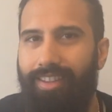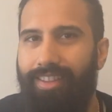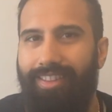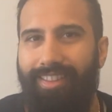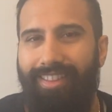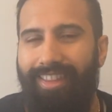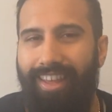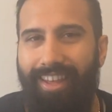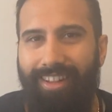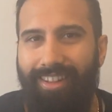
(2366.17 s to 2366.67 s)

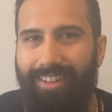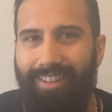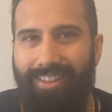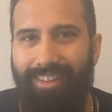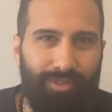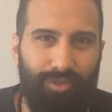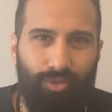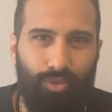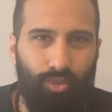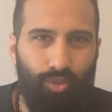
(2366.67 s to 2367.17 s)
then
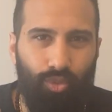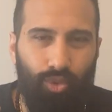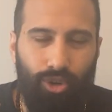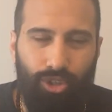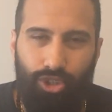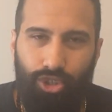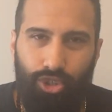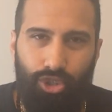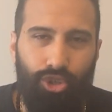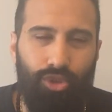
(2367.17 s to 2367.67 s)

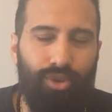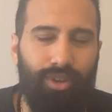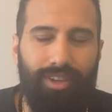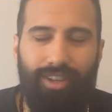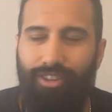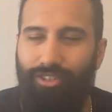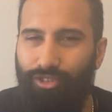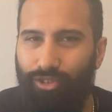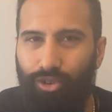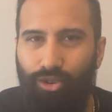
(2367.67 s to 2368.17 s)
what you're doing
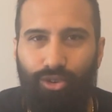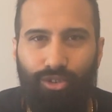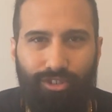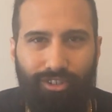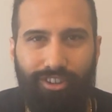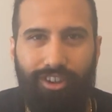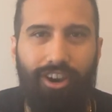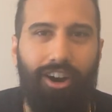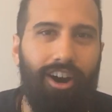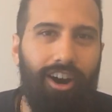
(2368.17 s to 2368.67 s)
is
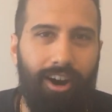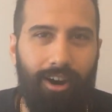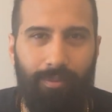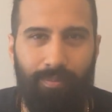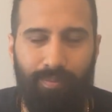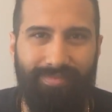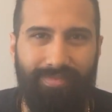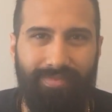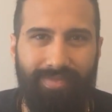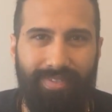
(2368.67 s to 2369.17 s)
causing harm.